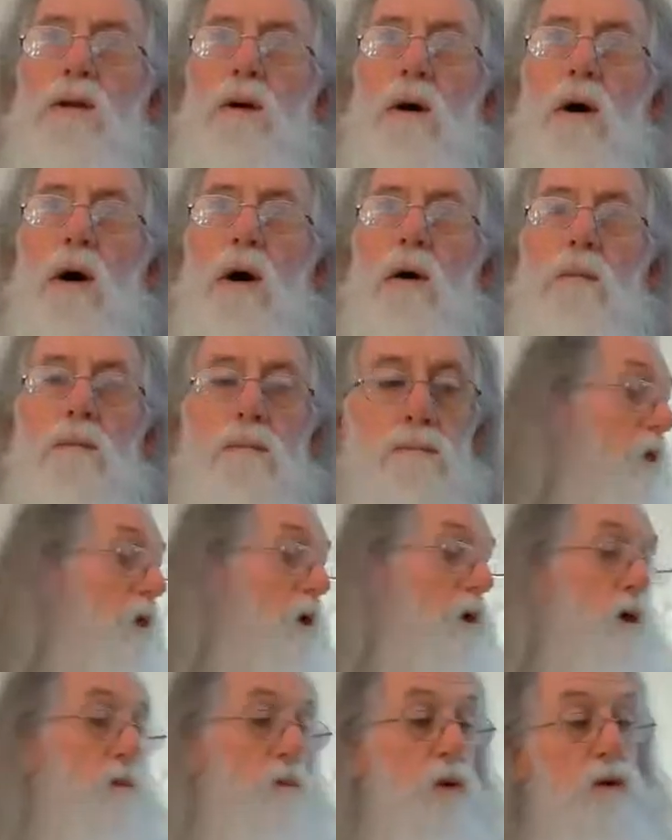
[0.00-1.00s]
dial.
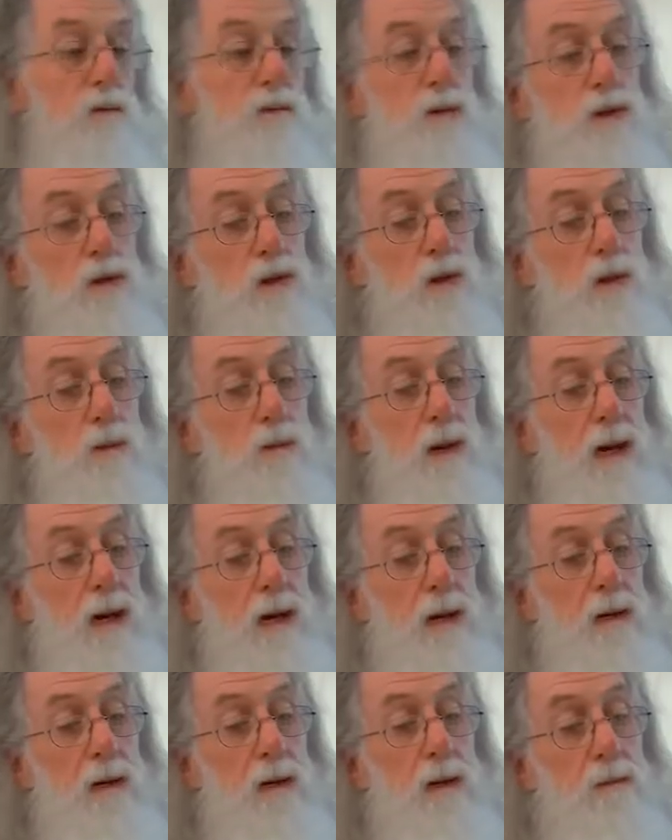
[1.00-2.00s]
Then you move it to the
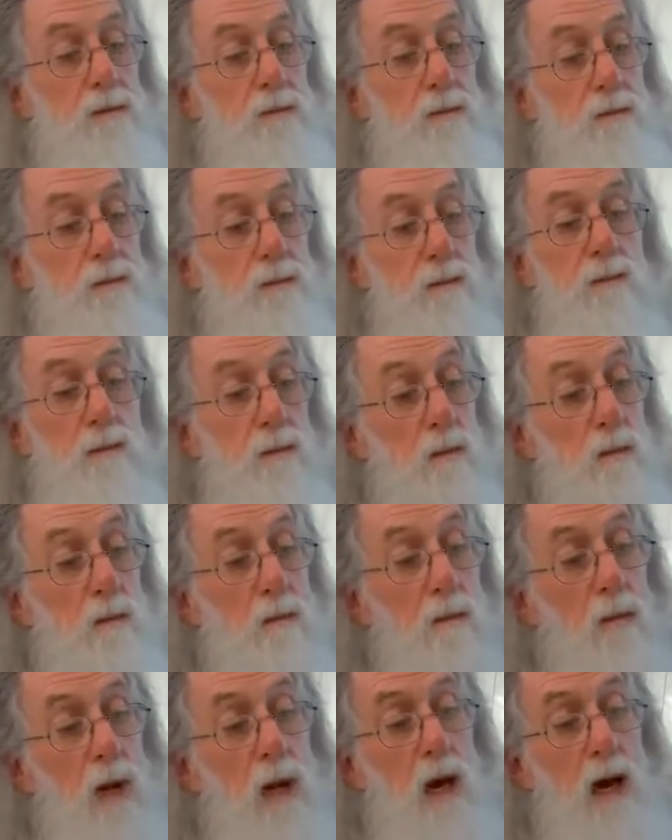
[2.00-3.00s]
back
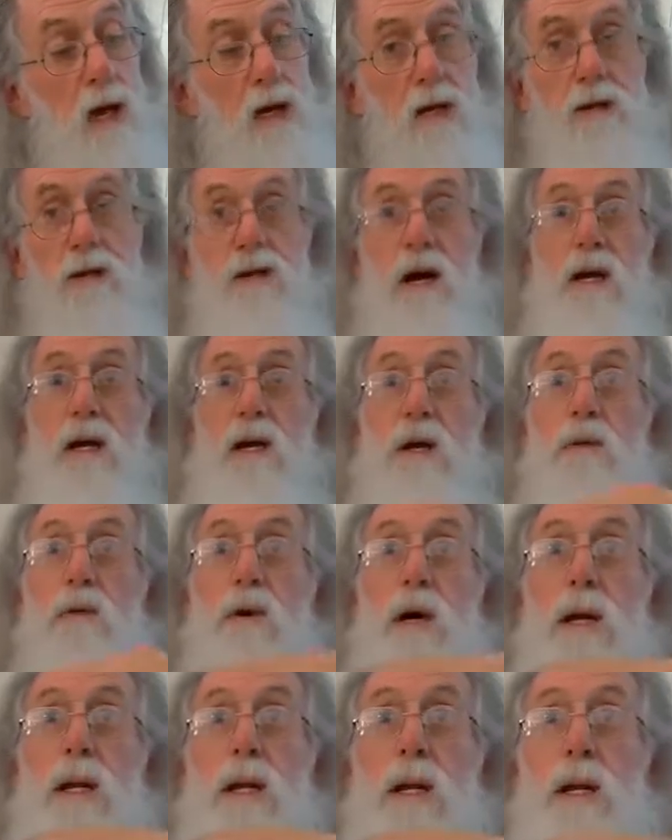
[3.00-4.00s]
and you take your
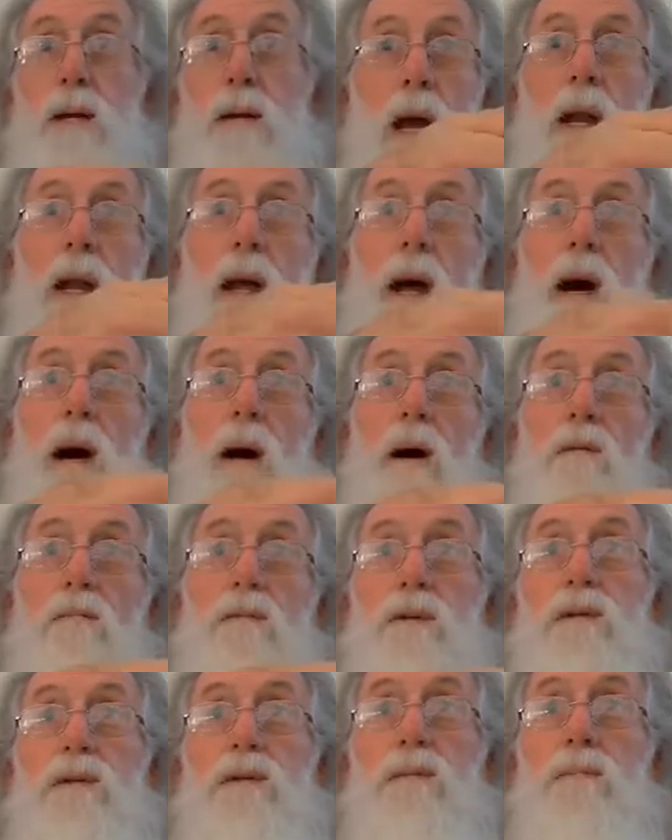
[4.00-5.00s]
reading. Now if
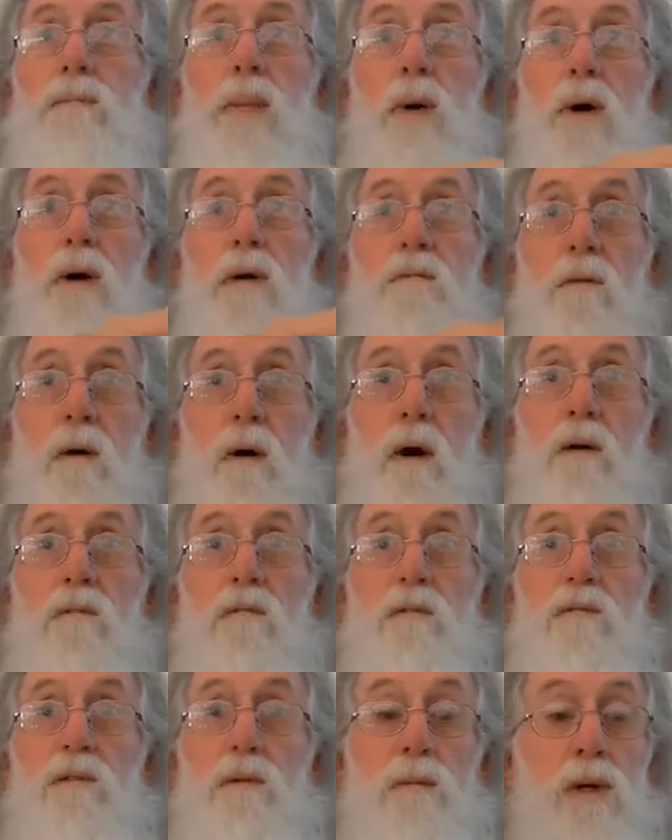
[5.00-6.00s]
it's 0.5
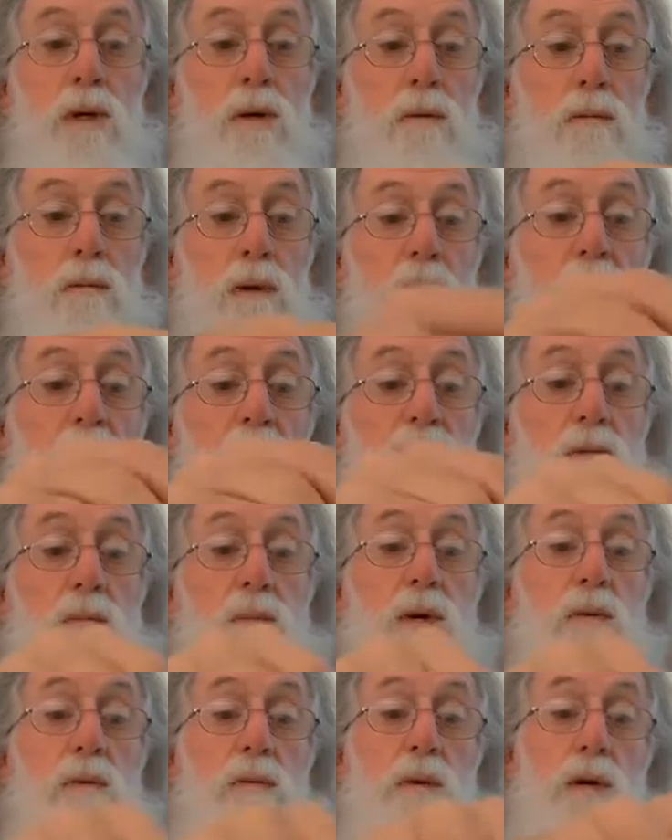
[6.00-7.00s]
of a mil, half a
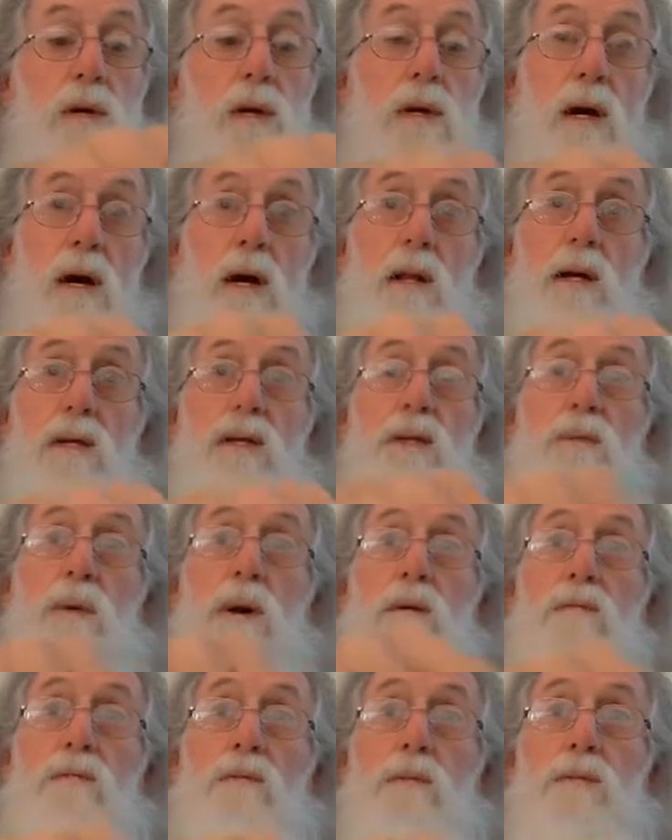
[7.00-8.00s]
mil, you know that's
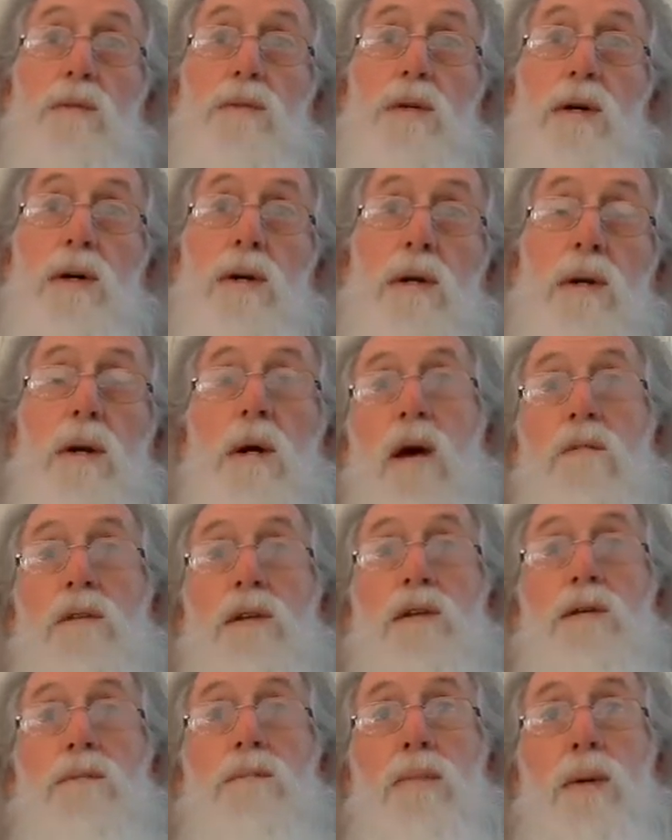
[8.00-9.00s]
one full turn. If
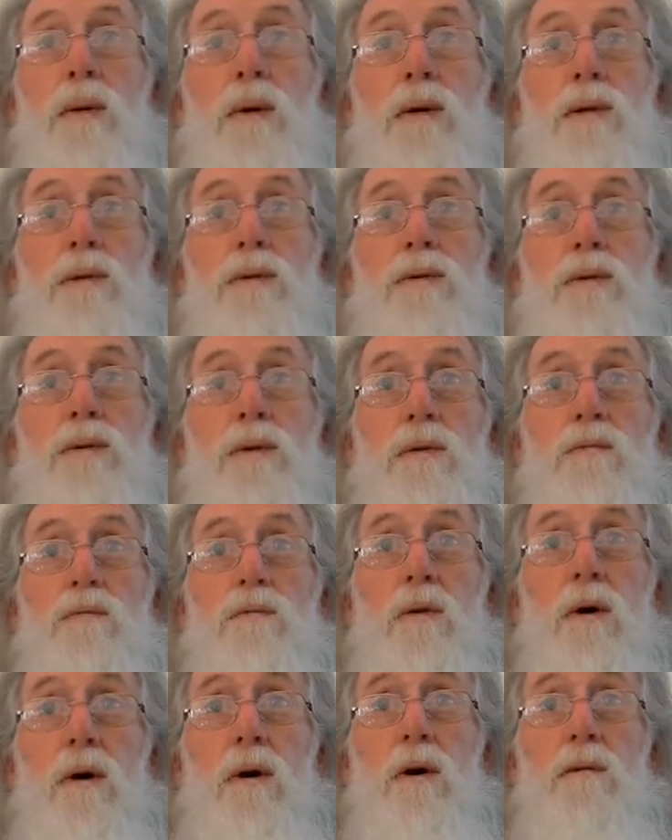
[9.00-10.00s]
it's
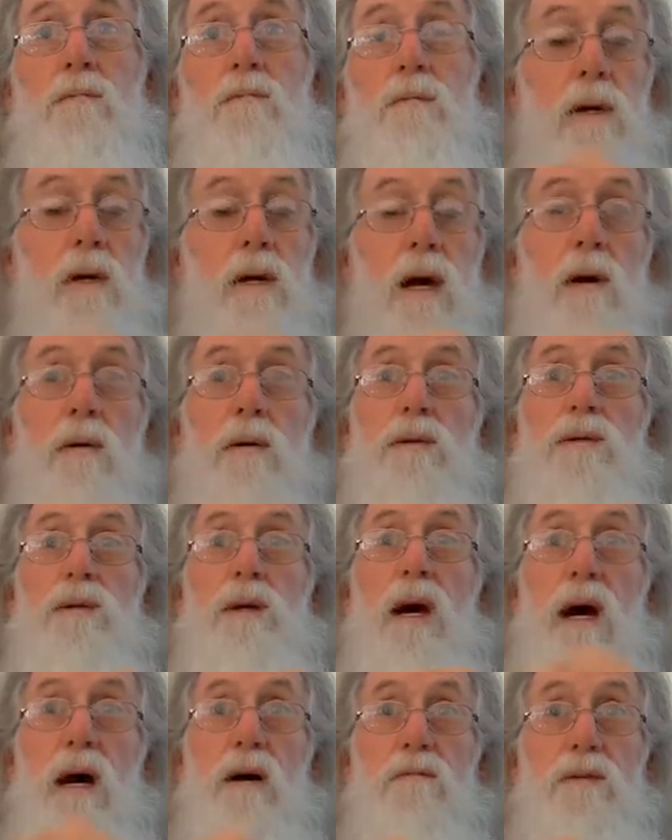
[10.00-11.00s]
0.25, you know it's
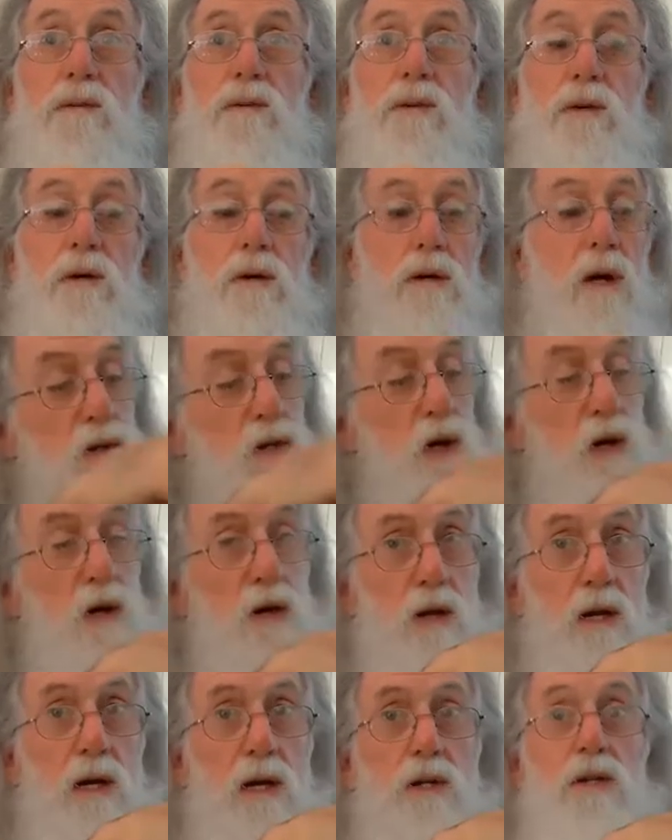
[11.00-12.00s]
half a turn. So you
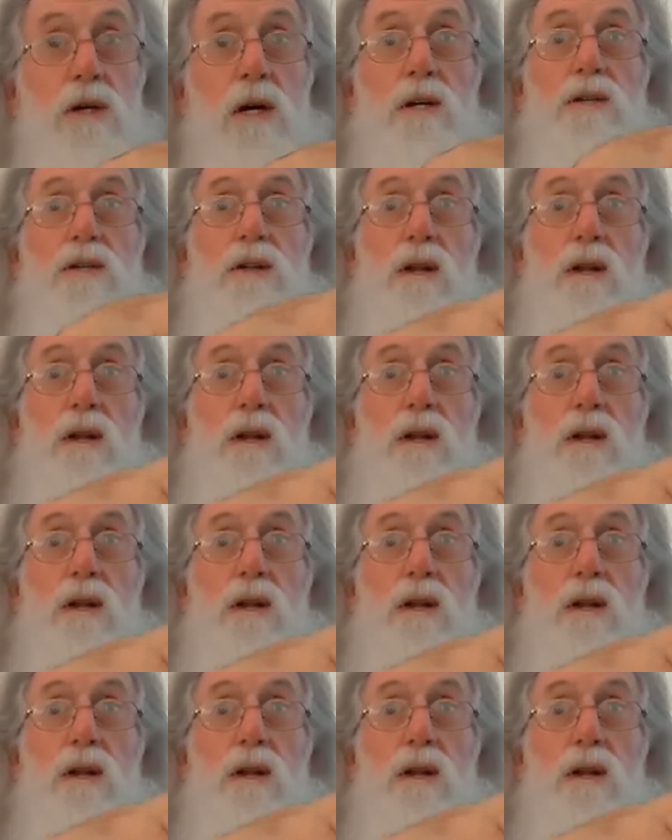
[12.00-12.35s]
then adjust